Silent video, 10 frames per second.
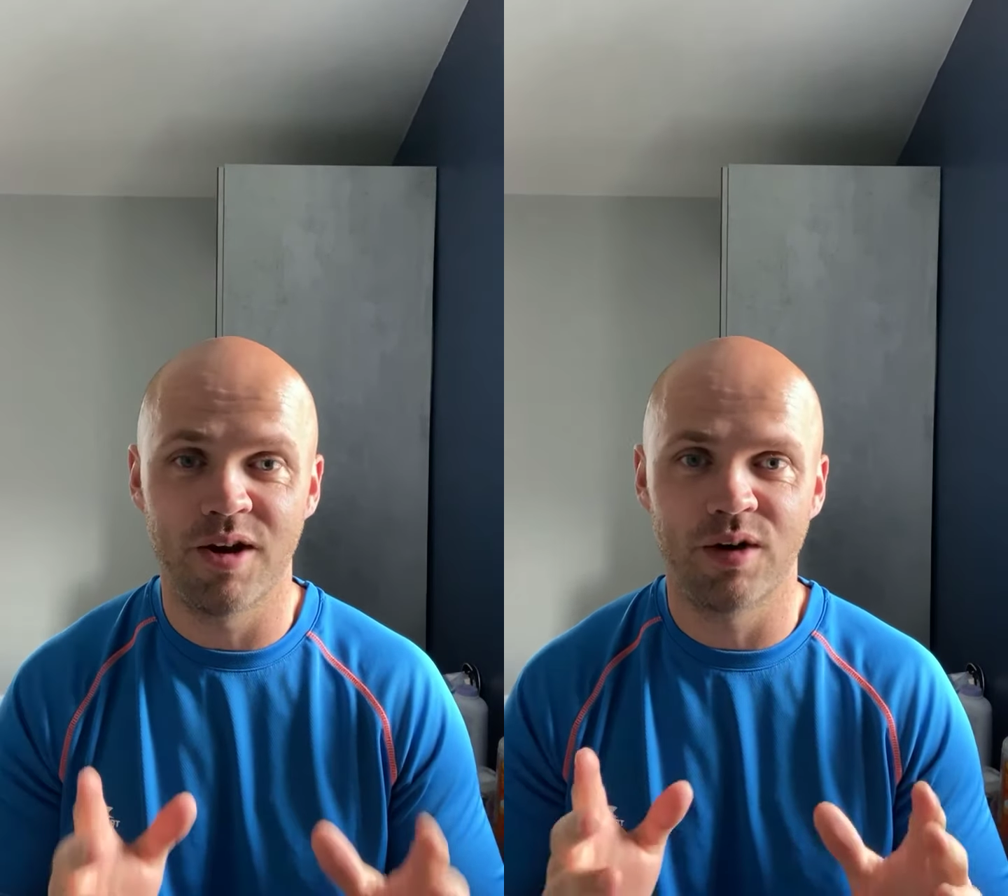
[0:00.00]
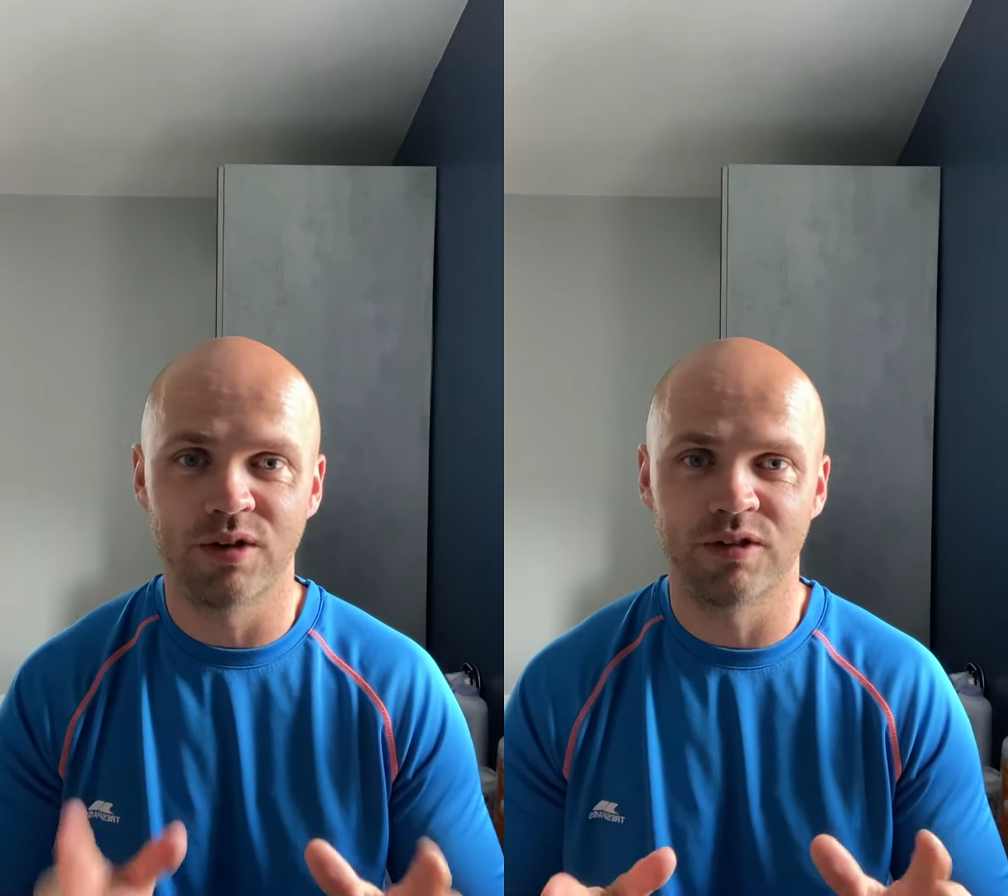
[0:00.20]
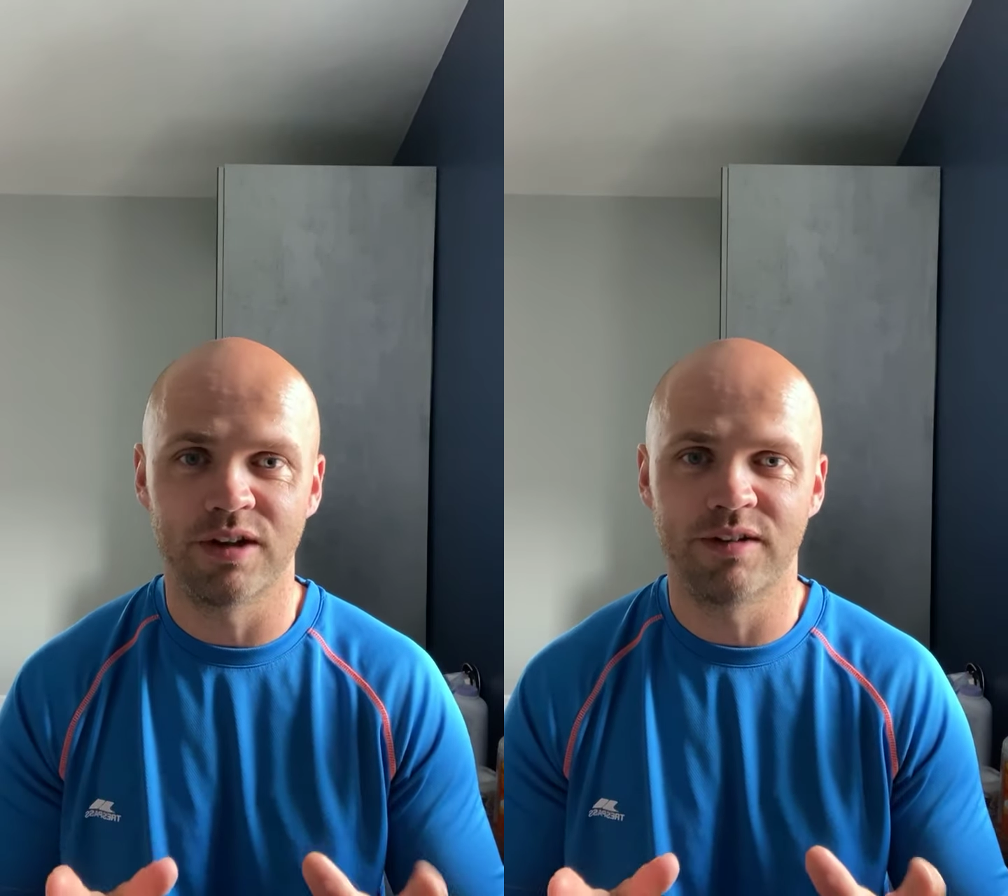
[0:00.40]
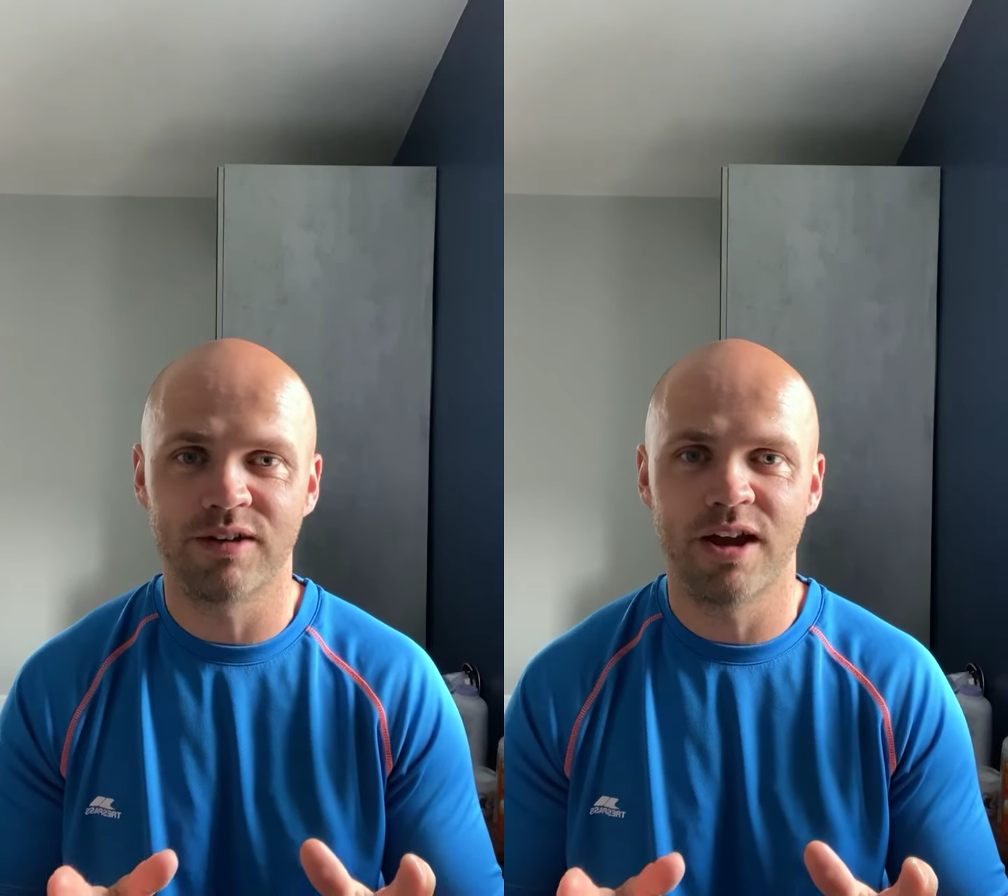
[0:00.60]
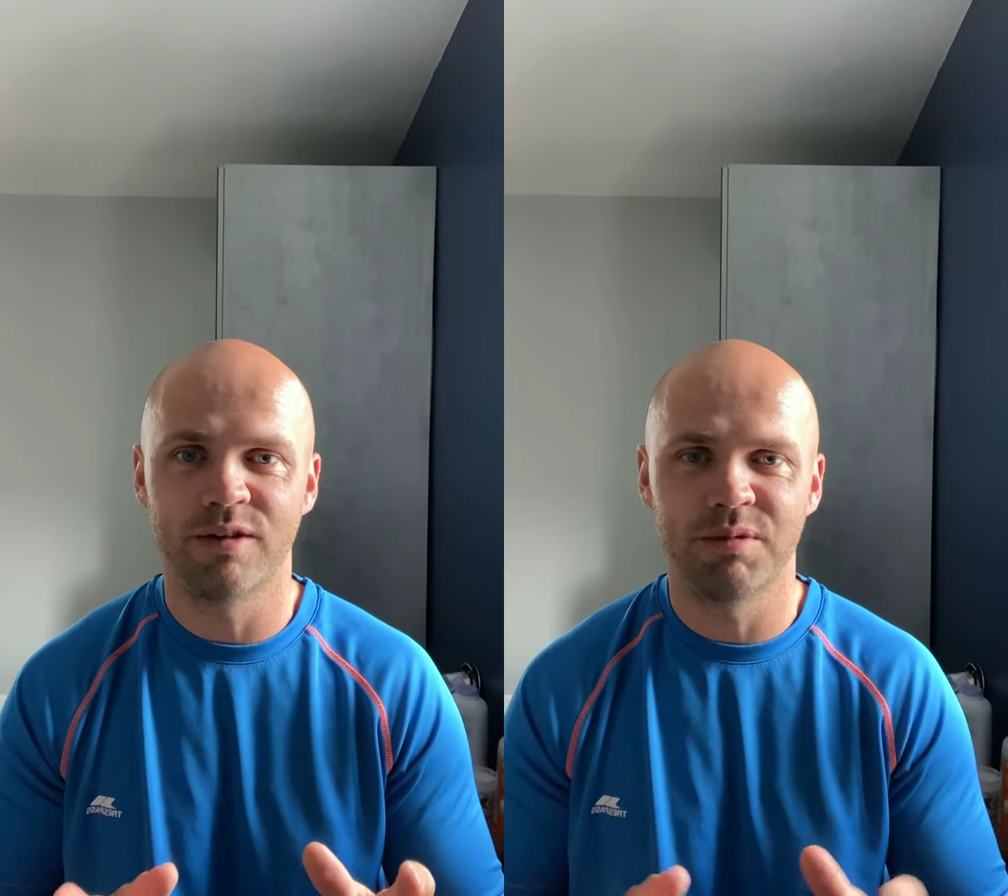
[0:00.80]
honestly, it
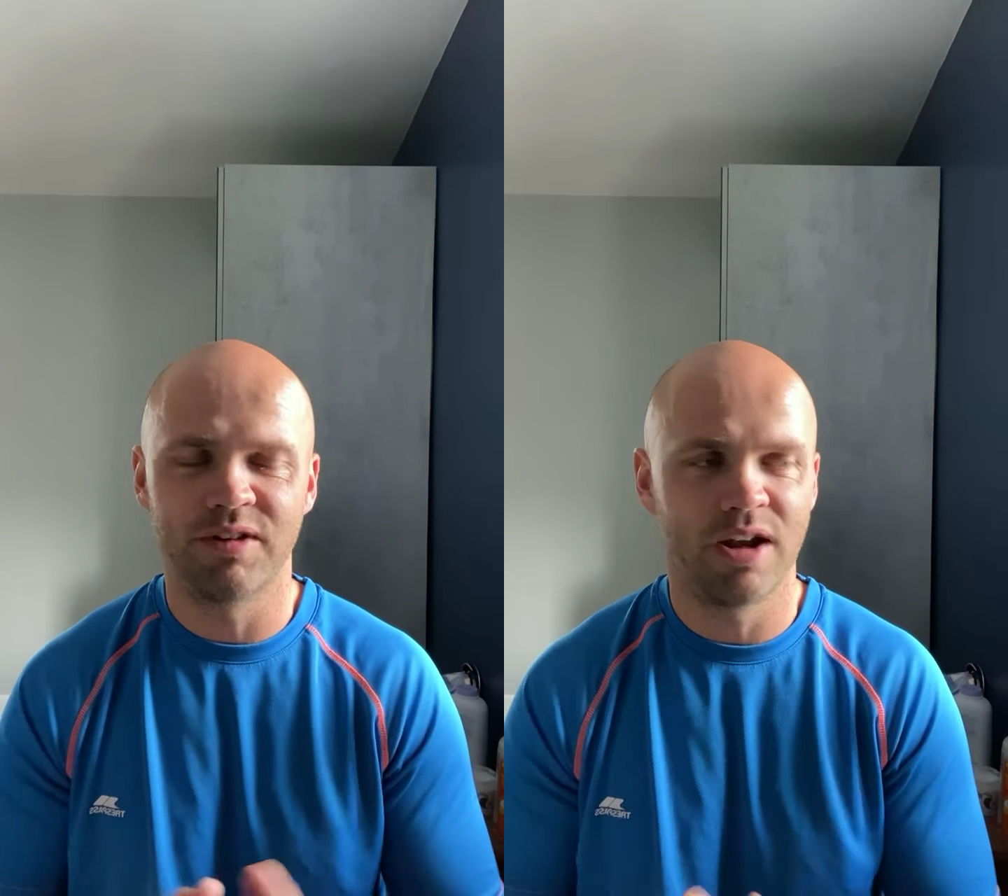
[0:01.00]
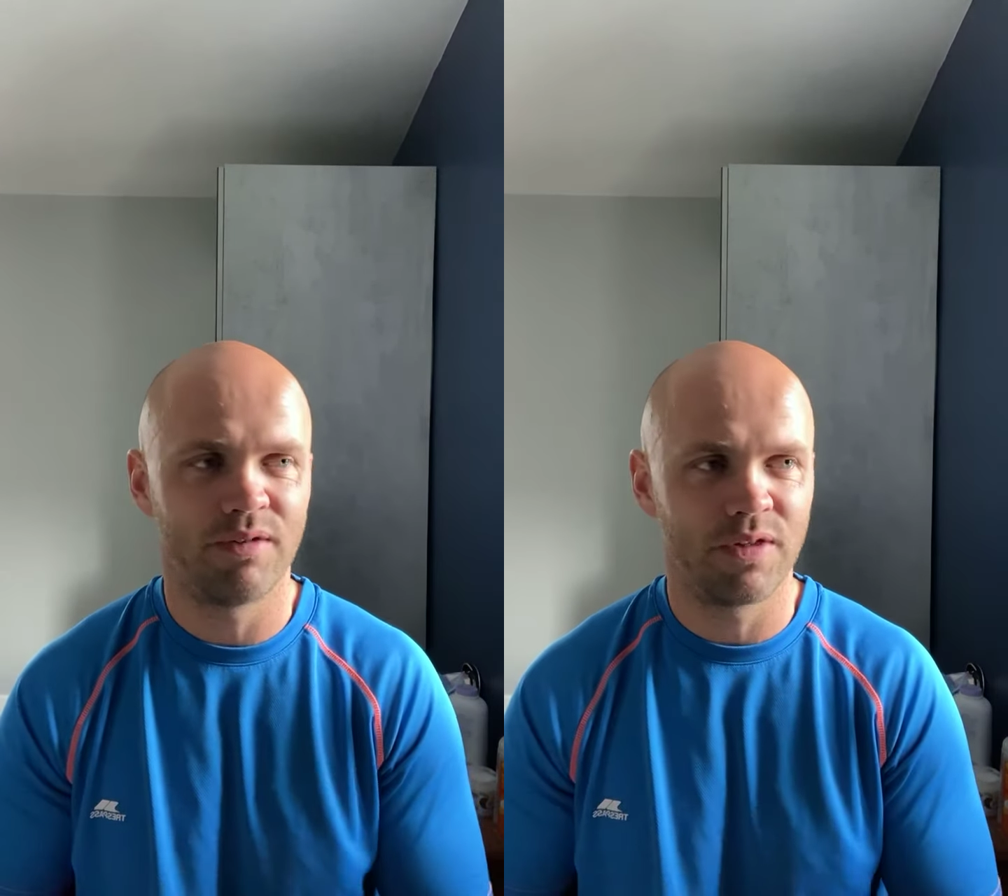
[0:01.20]
scares me to death.